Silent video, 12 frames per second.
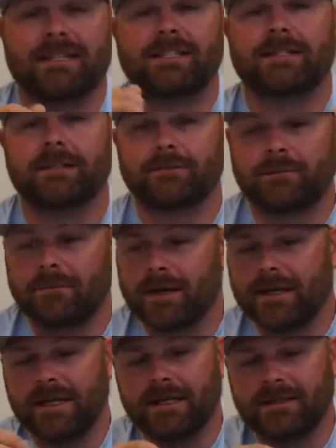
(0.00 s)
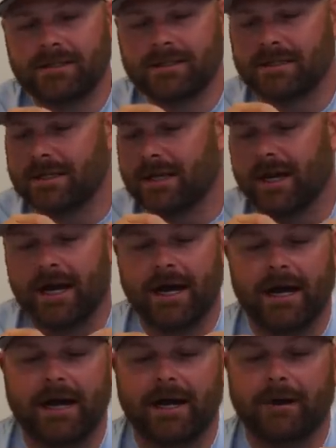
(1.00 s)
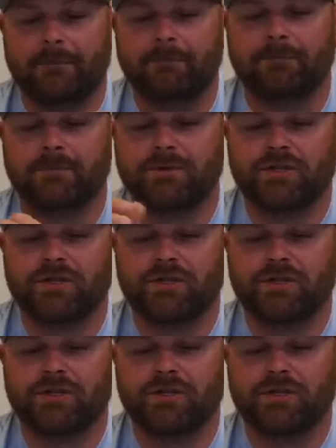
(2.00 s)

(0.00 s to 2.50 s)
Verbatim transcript: Silver buddies, um,